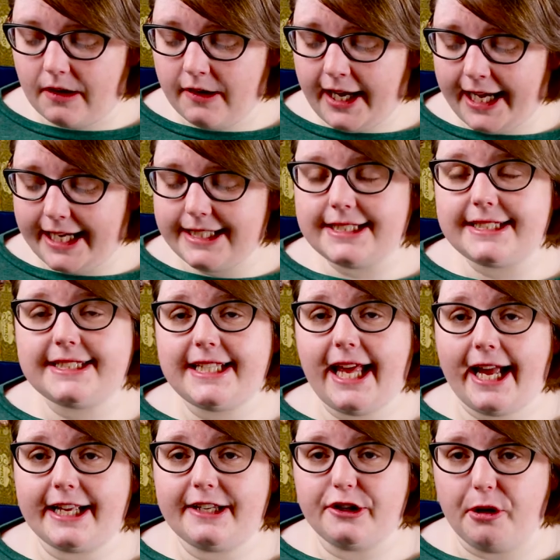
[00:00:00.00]
Okay,
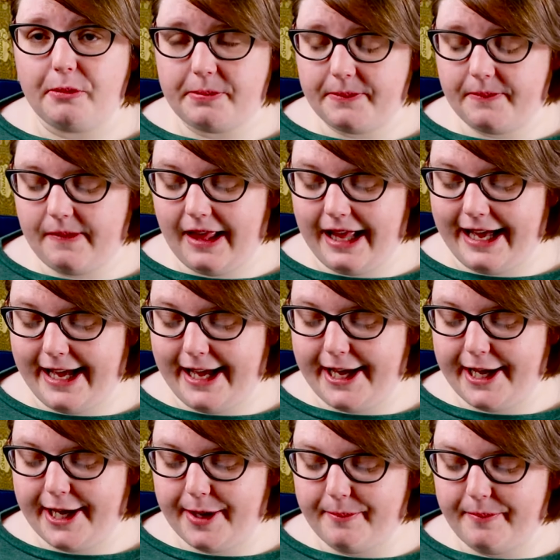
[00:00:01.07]
second up,
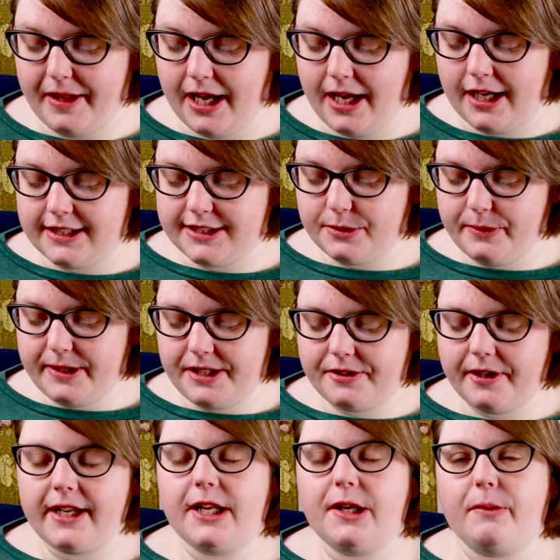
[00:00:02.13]
um, so we
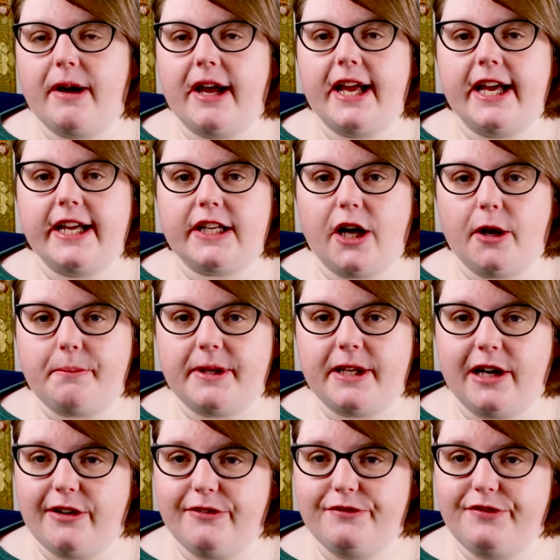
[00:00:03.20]
traded away a
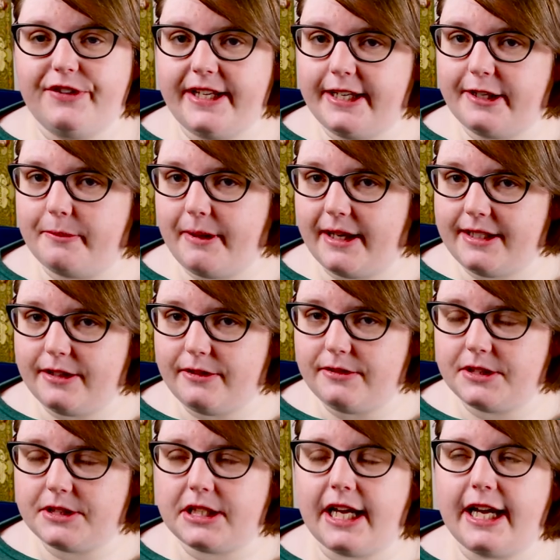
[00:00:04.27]
copy of V
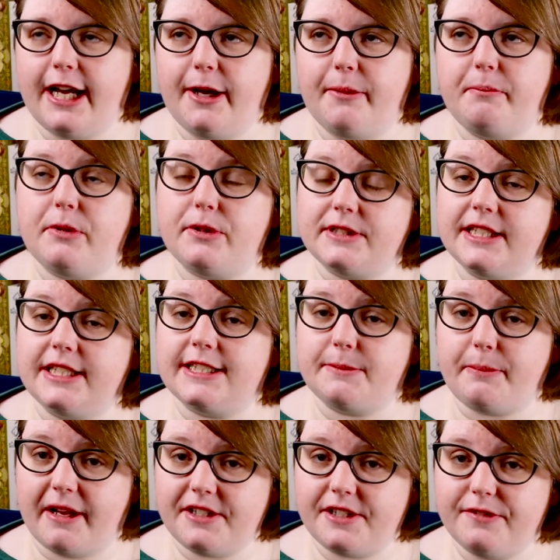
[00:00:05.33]
Commandos, um, plus an
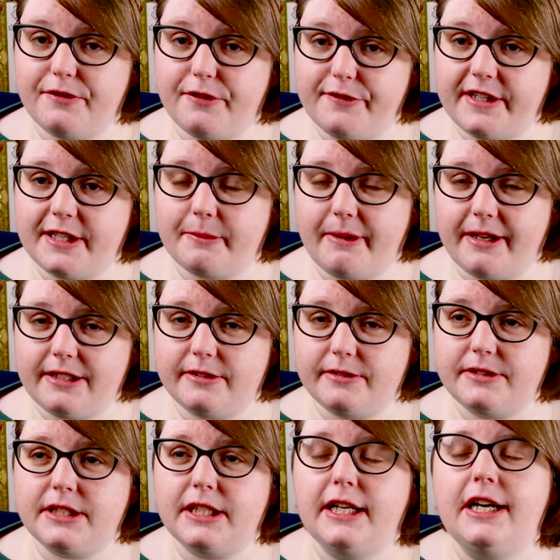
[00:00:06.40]
expansion for V
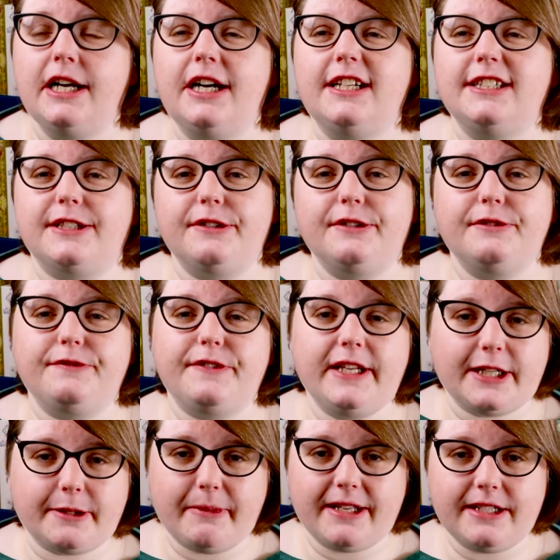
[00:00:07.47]
Commandos. So
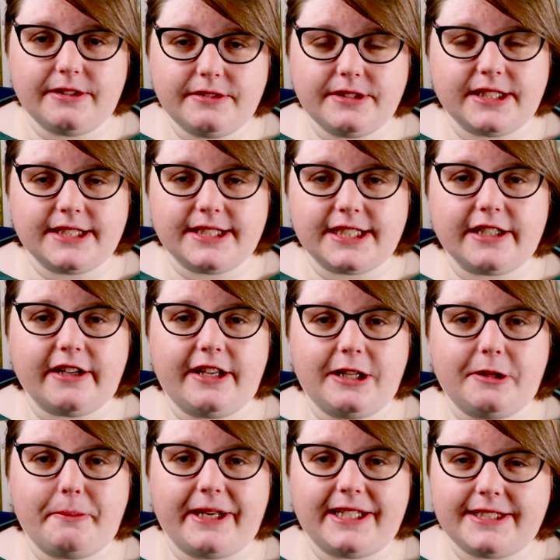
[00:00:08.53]
V Commandos, as the
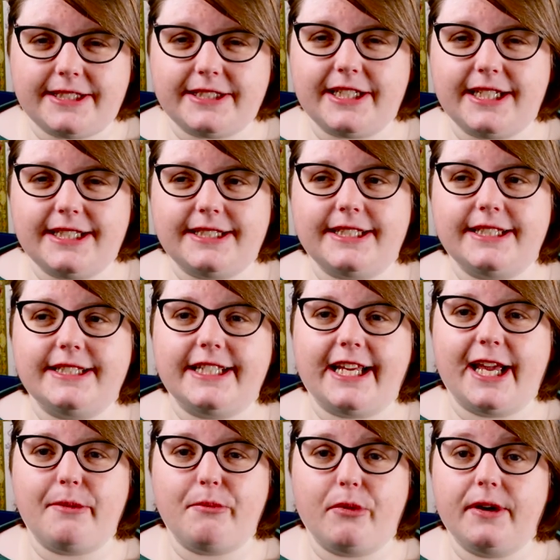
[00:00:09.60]
title may suggest, is a
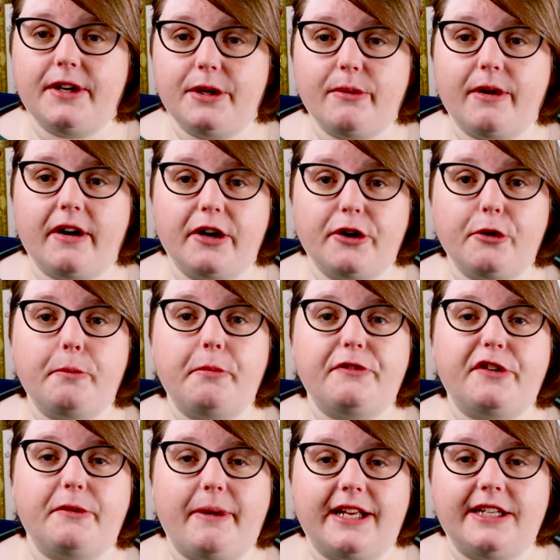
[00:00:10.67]
game where you are a group
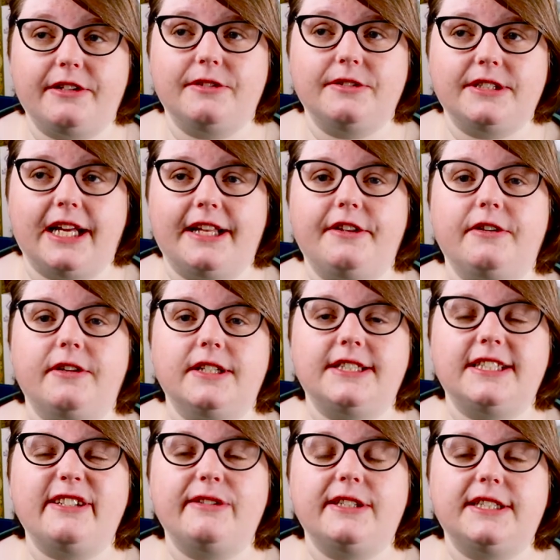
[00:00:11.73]
of commandos and there are a
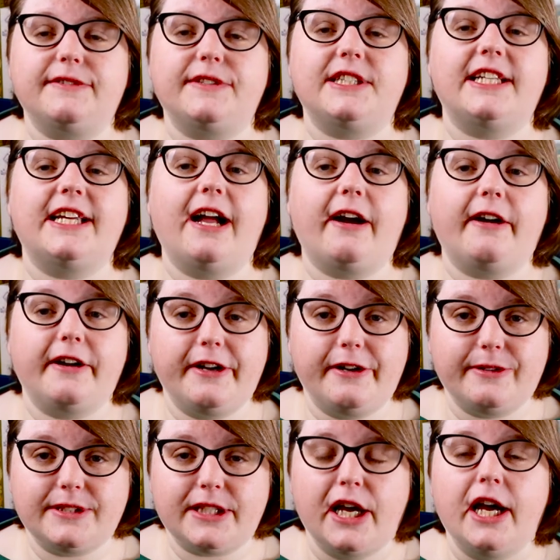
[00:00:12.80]
series of
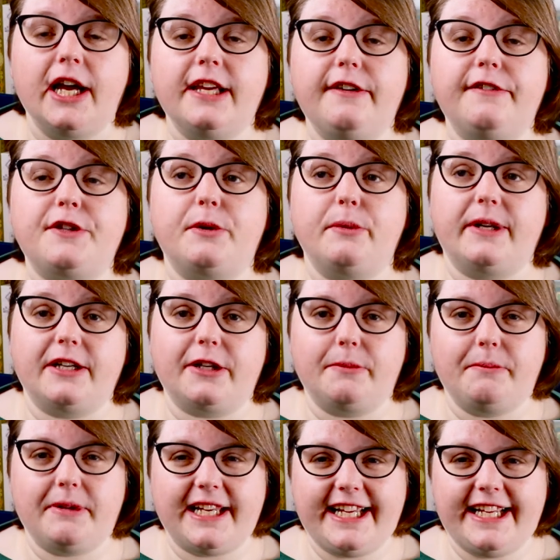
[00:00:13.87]
scenarios you have to go in and
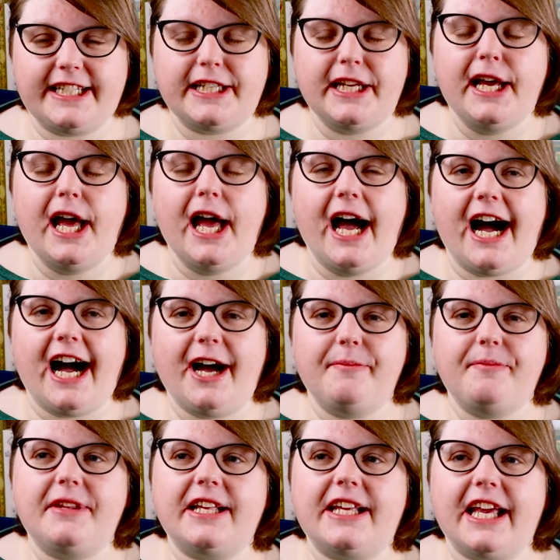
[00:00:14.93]
complete.
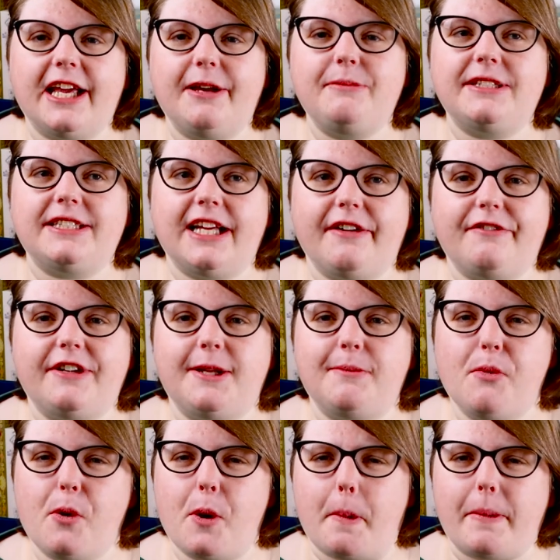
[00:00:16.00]
Um, the game is
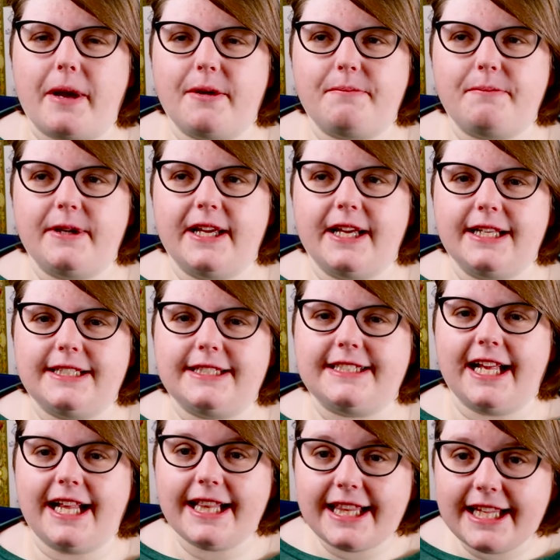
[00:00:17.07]
definitely more about being
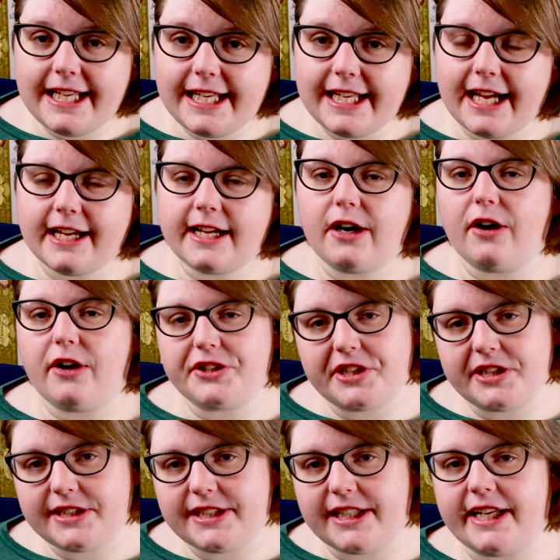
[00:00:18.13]
stealthy and
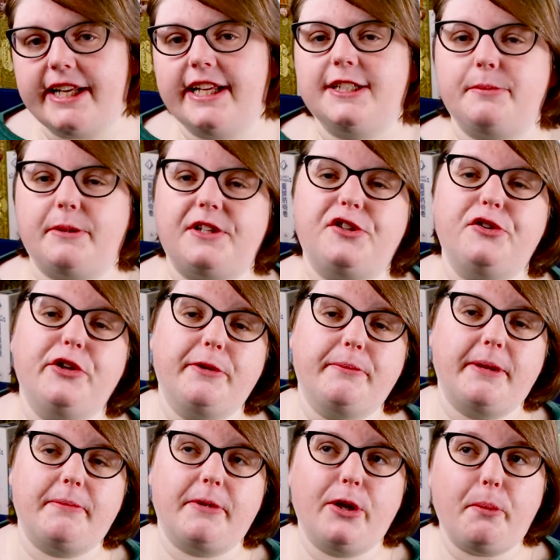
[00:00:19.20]
cautious than it is about shooting
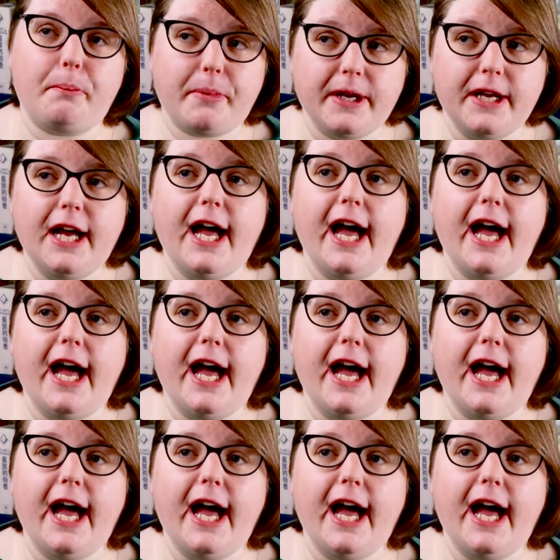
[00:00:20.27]
people up.